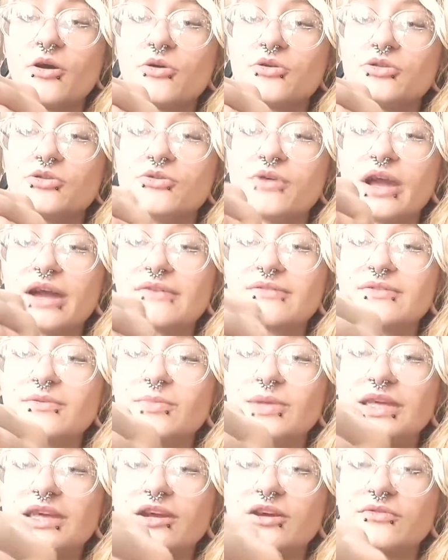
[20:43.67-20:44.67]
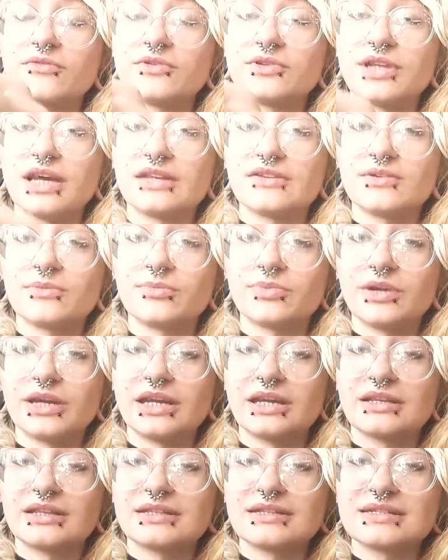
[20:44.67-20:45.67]
You have to be careful not to
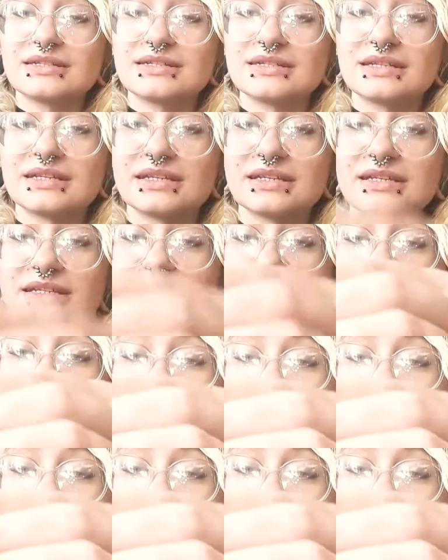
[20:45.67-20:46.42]
break the stick,